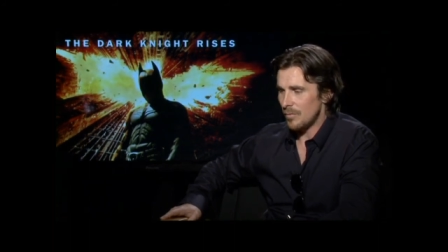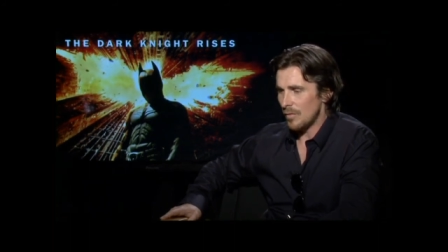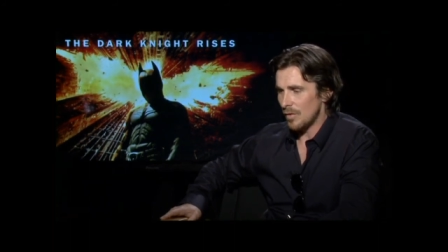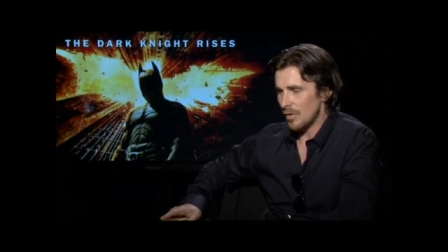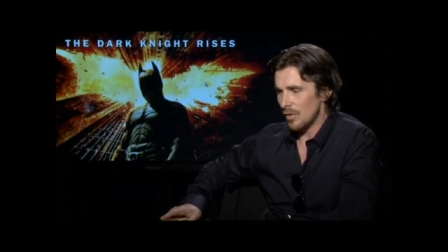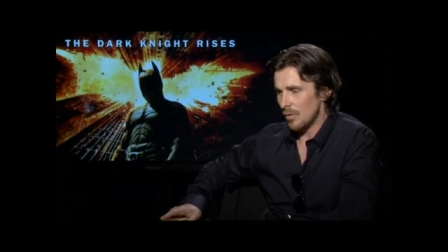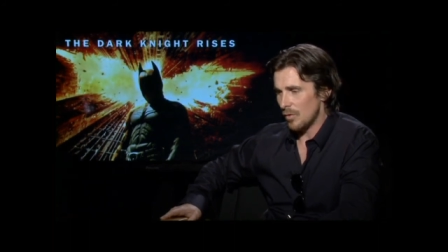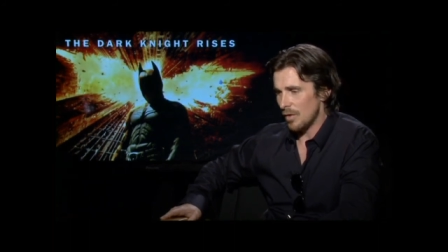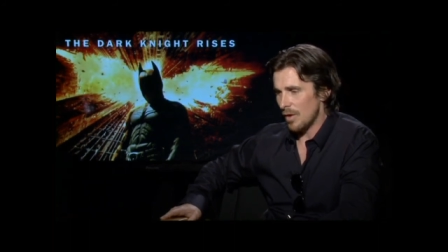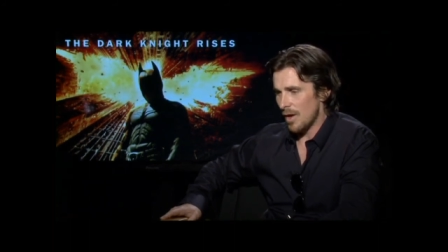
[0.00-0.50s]

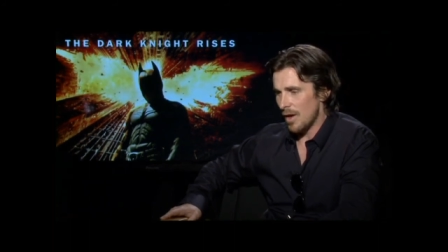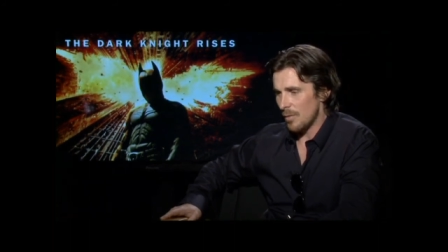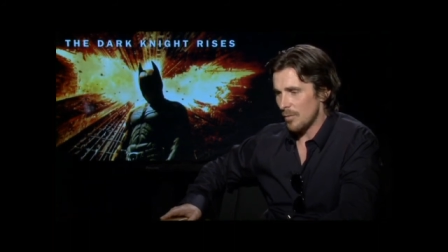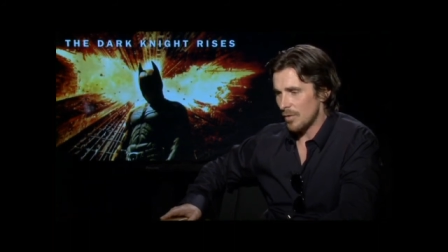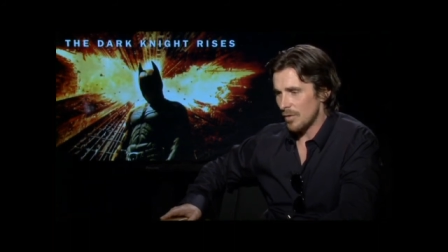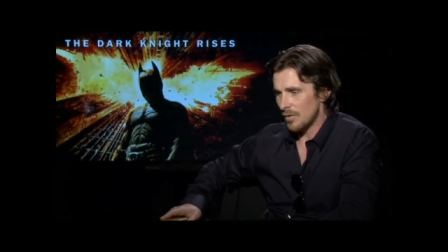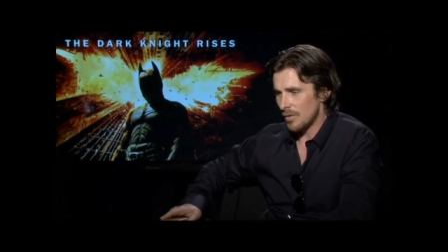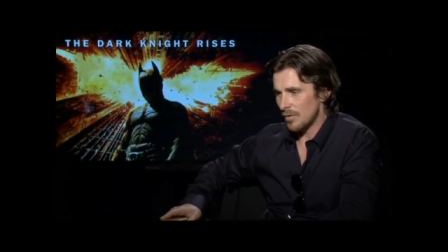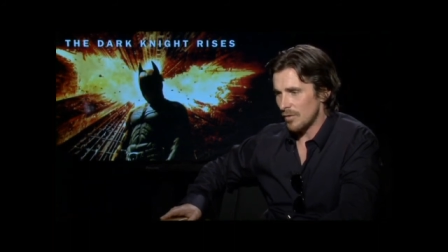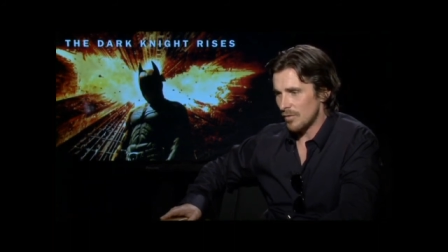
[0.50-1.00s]
you know
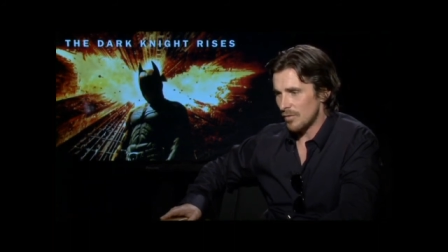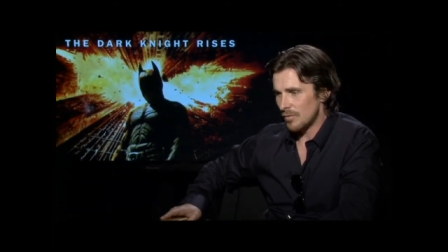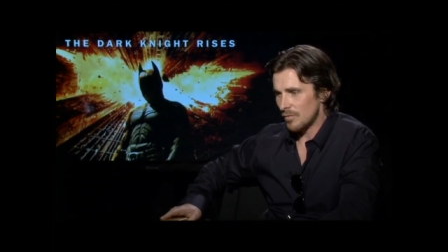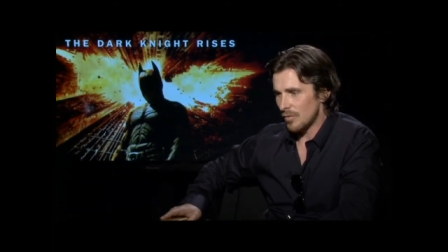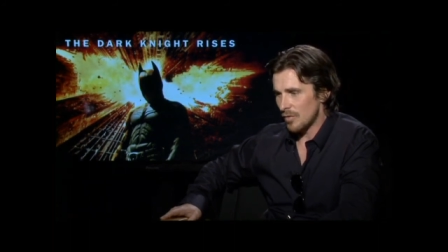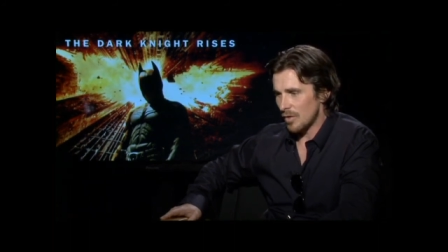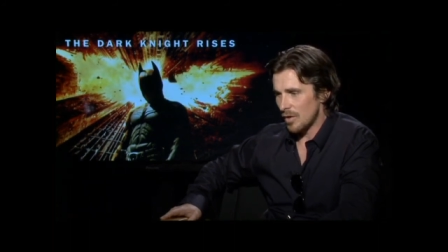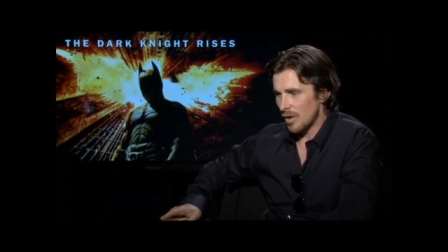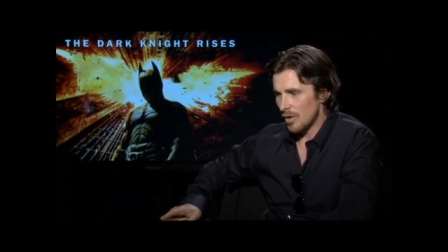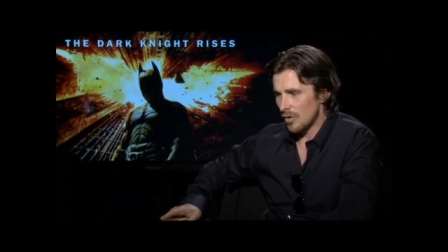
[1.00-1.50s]
inhabit this
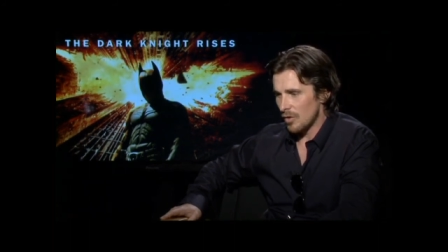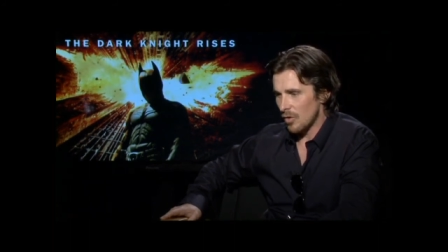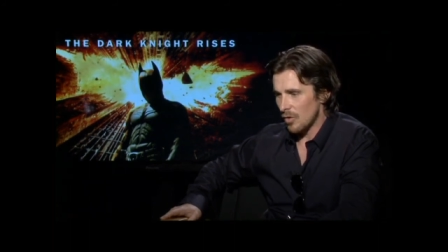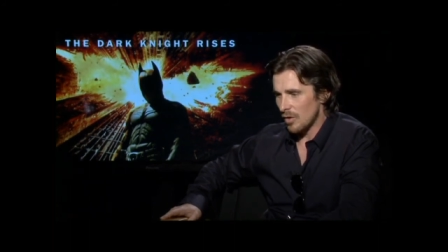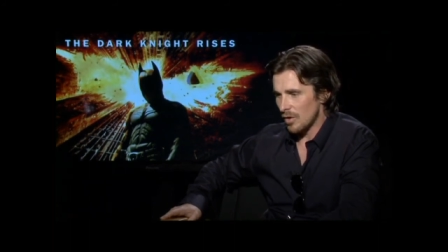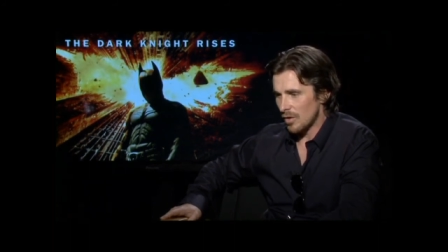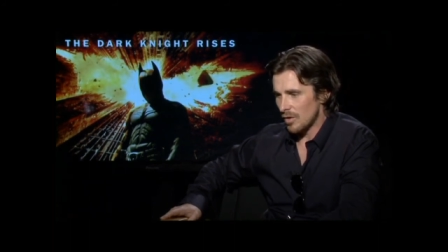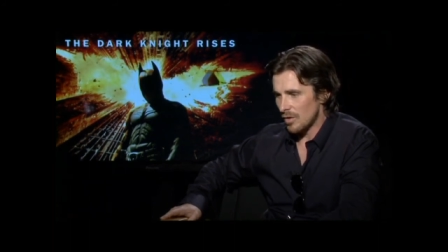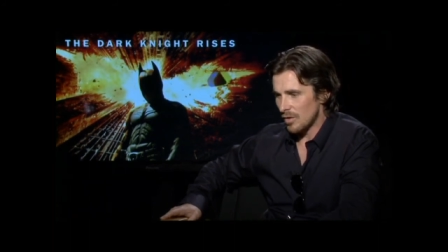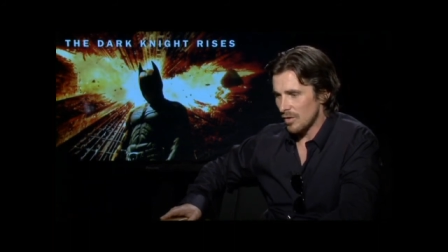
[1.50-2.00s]
very
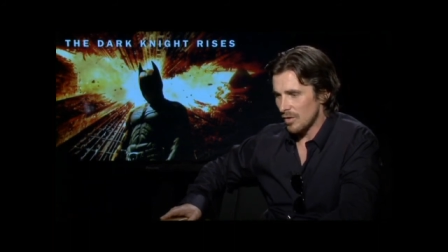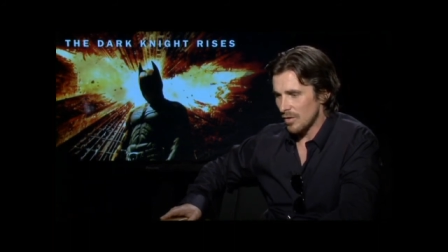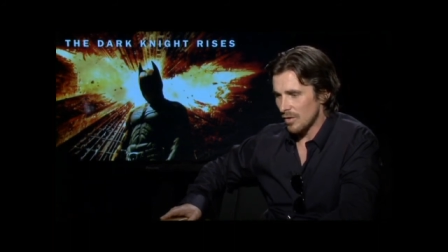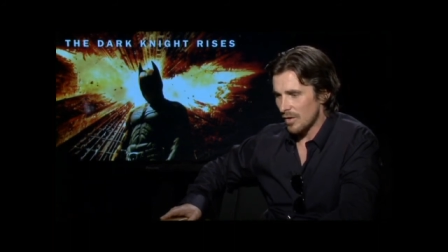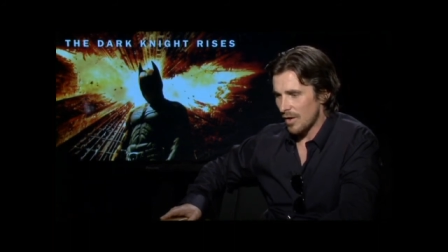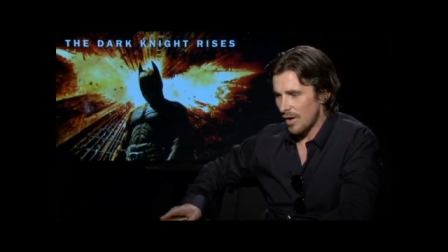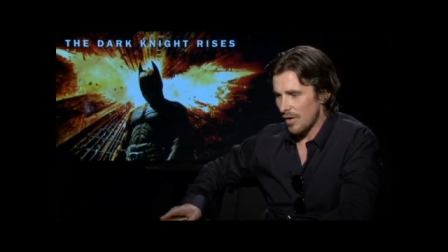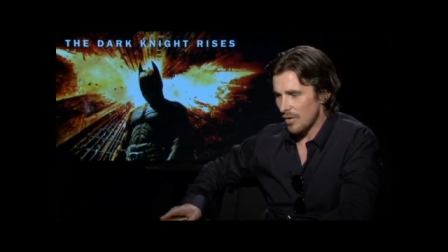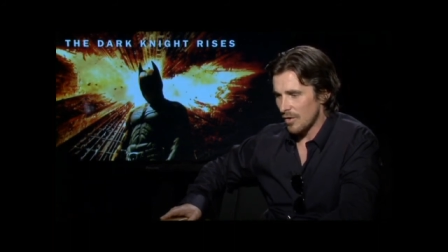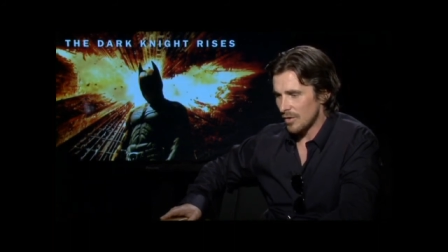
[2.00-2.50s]
iconic uh,
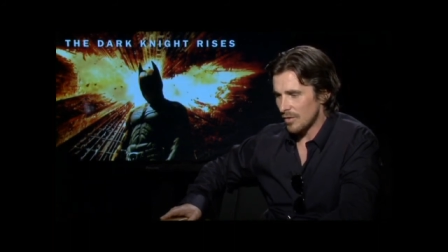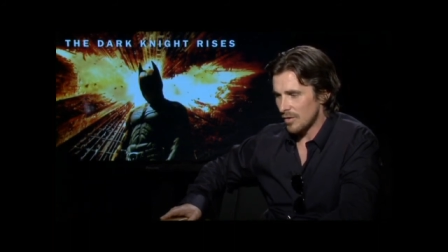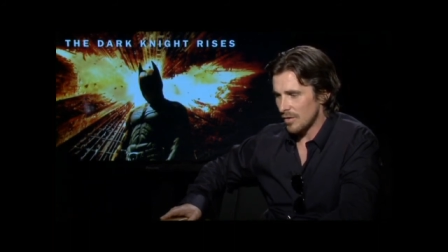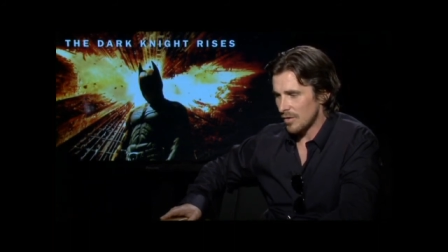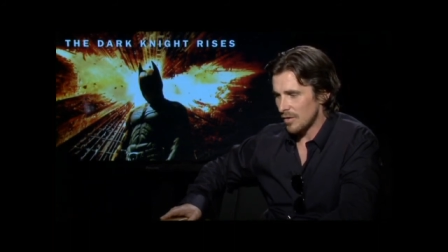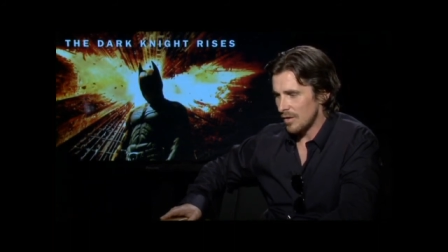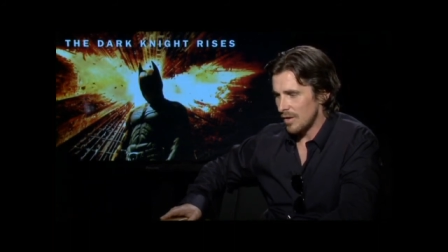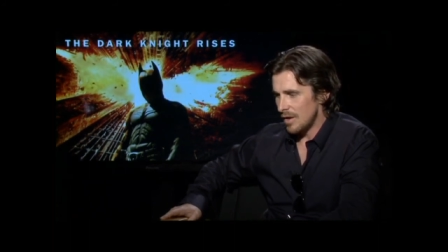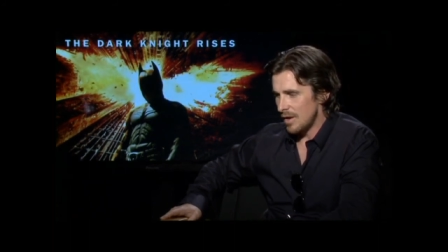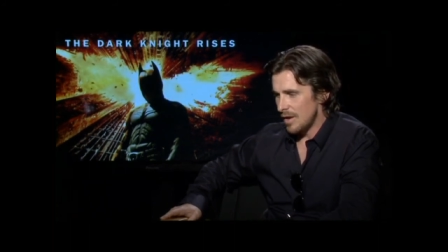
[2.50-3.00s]

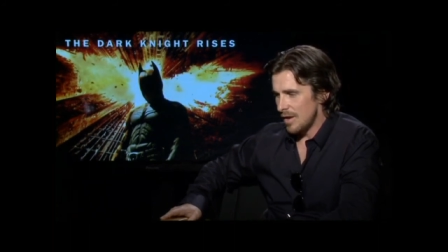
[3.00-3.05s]
character.